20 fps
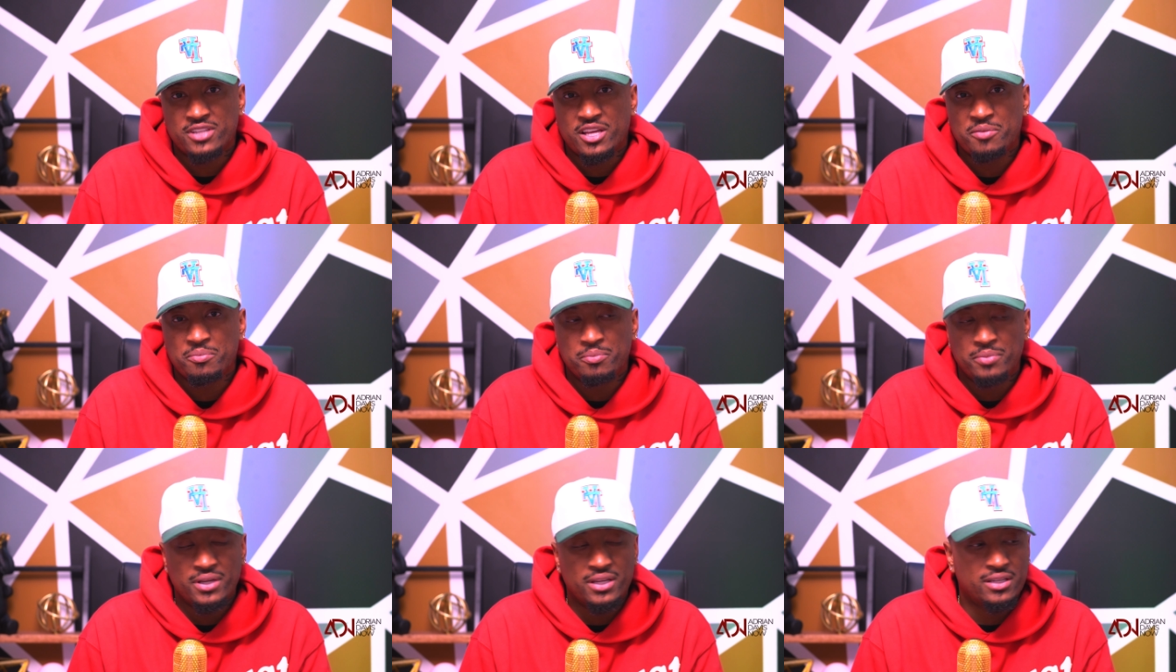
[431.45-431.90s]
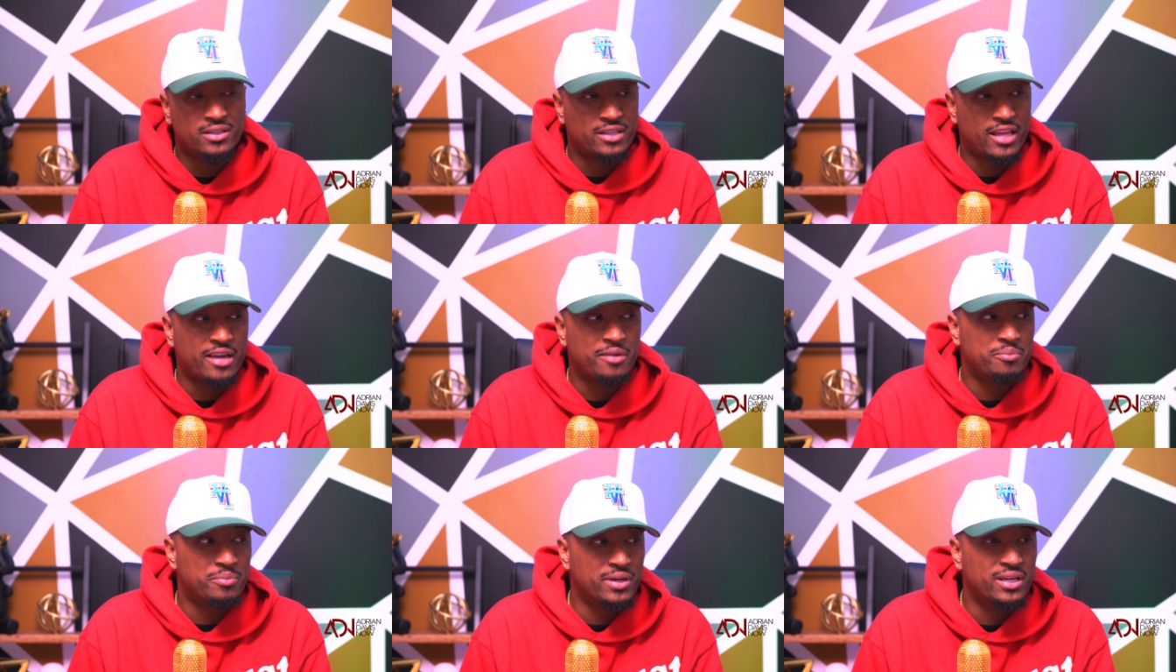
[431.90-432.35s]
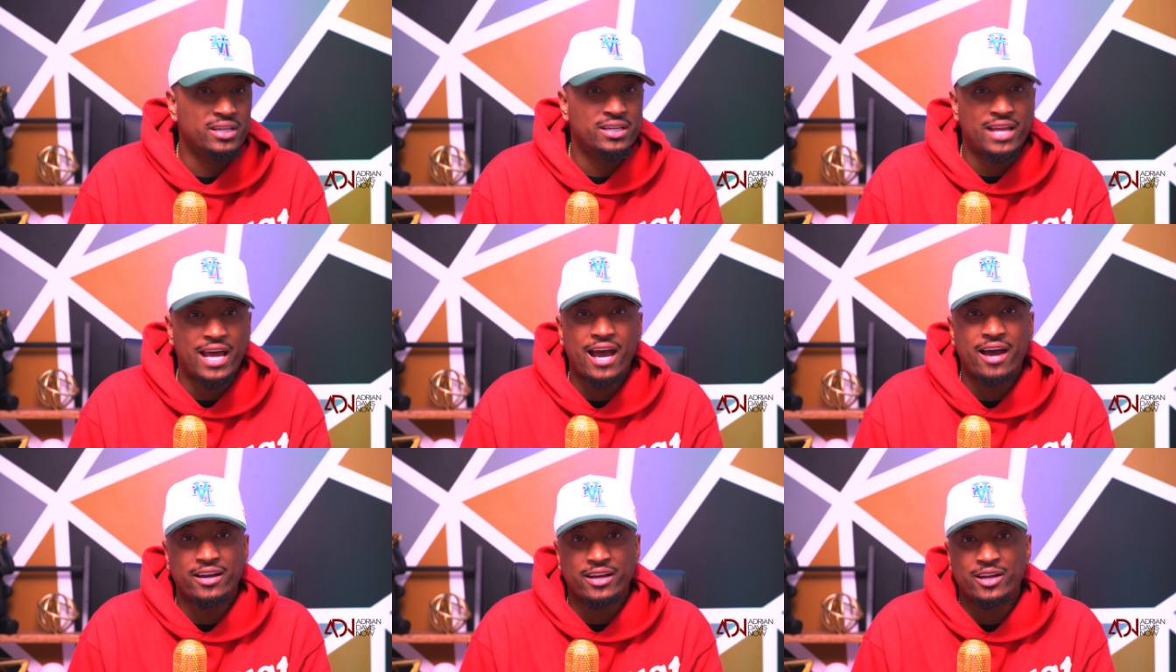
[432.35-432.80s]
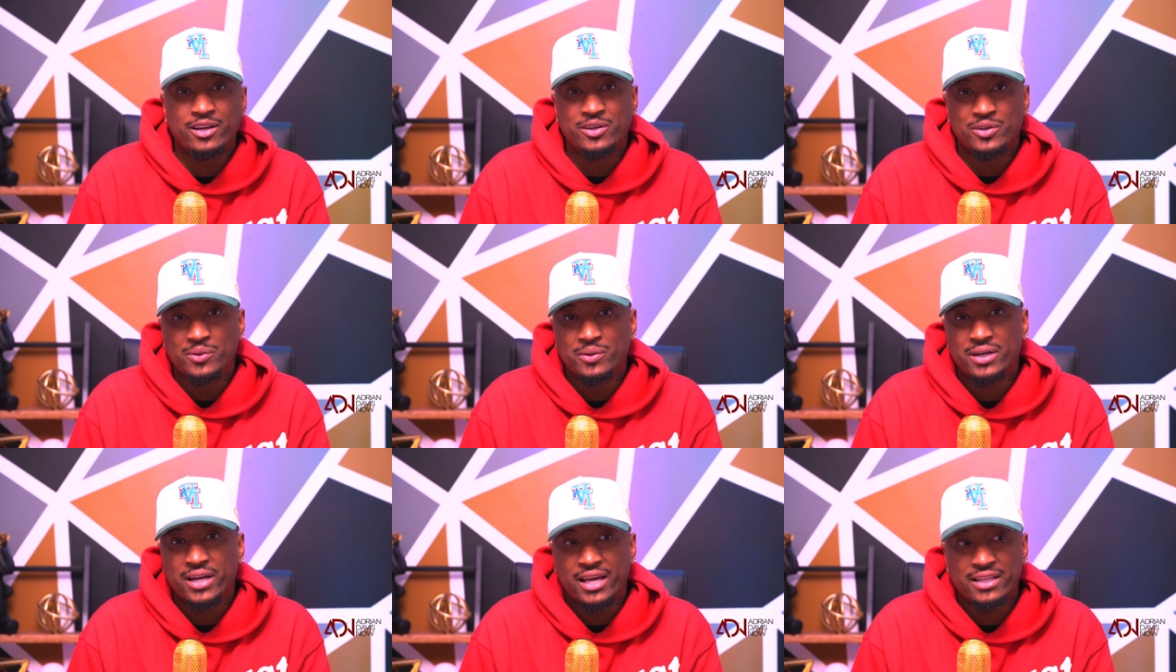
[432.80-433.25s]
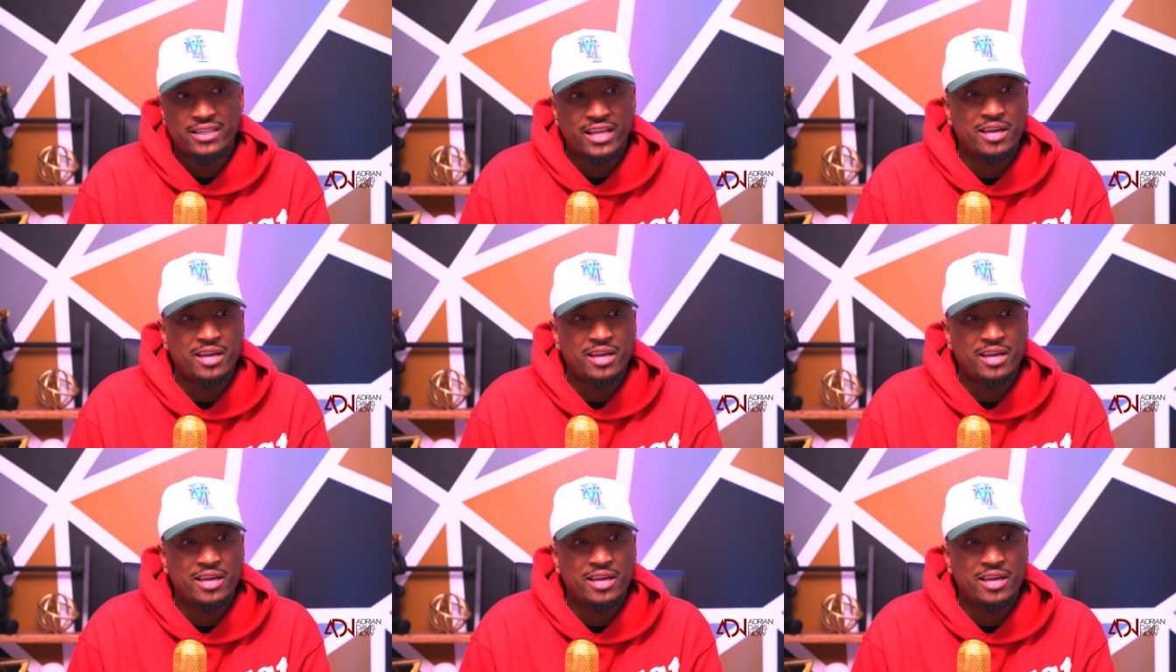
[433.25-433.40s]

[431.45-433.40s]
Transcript: They've been they've been down there doing that.